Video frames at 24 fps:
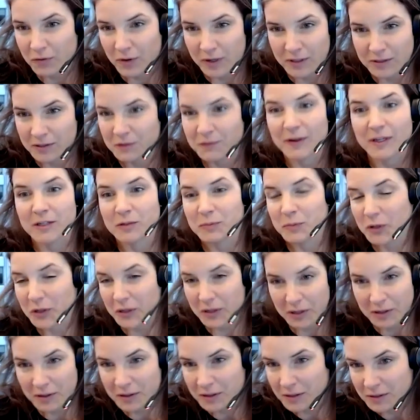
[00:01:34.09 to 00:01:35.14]
who runs
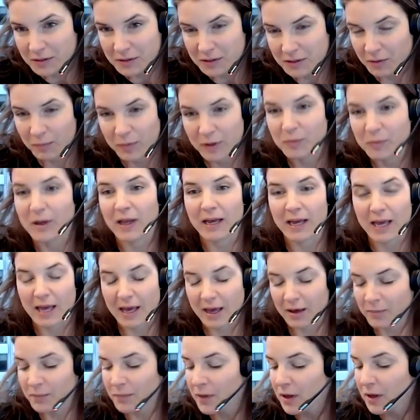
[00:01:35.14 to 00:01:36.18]
Facebook. So people like
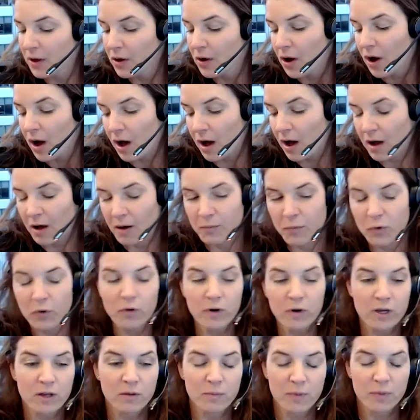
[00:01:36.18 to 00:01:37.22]
him,
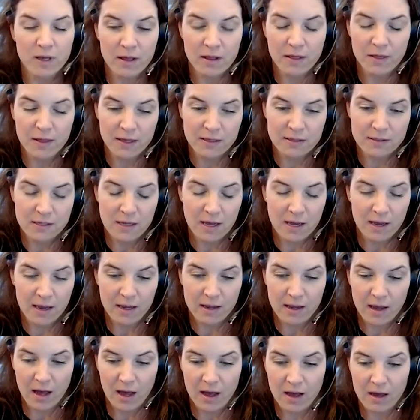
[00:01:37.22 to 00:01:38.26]
or it can be things
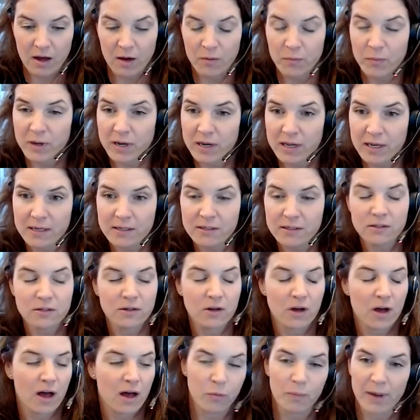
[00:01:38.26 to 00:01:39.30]
like companies
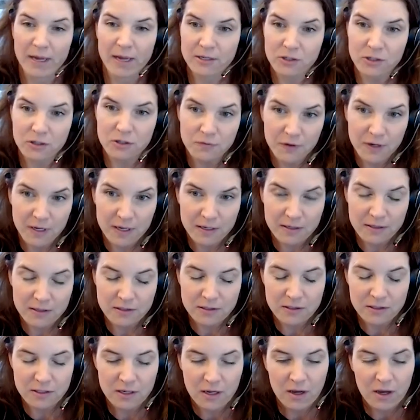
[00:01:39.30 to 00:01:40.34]
or pension
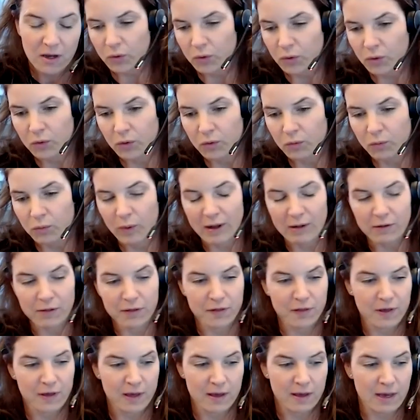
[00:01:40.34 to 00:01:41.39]
funds or
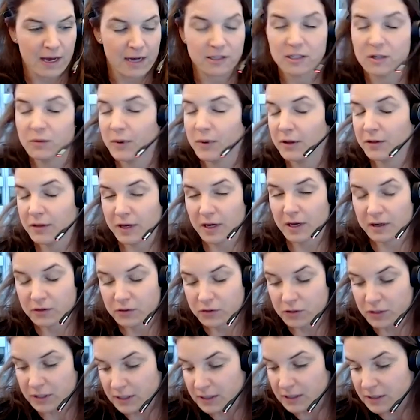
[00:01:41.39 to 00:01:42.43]
wealthy
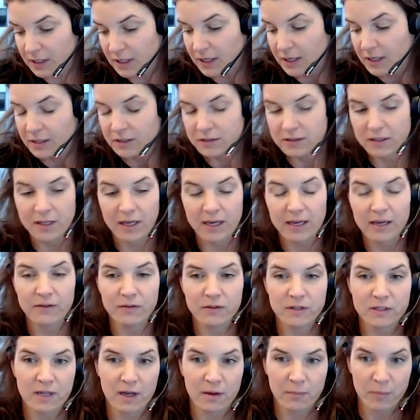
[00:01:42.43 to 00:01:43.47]
countries. So they
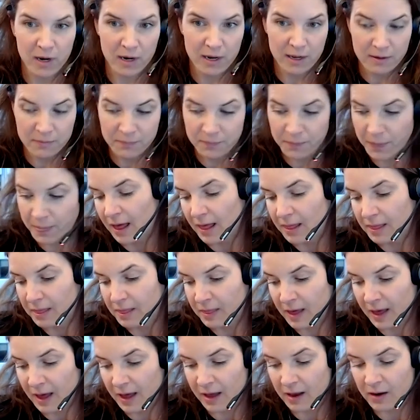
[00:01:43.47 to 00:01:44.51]
give us their money, and
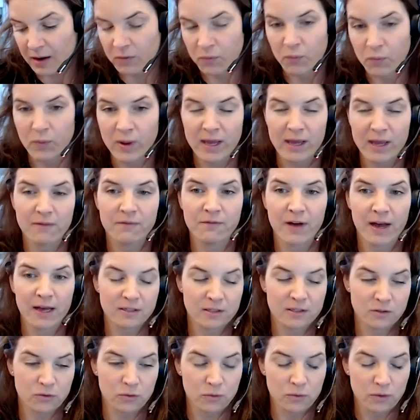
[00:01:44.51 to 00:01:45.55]
then we
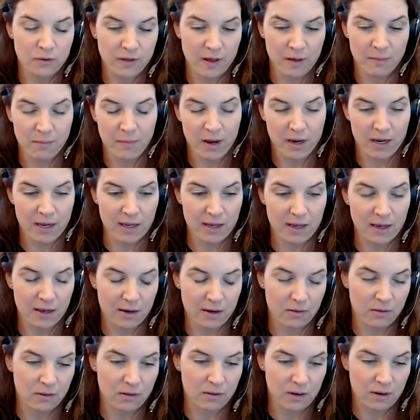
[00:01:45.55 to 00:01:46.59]
invest all of that money
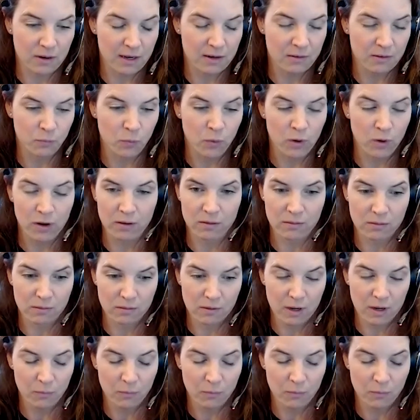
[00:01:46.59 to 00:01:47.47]
in one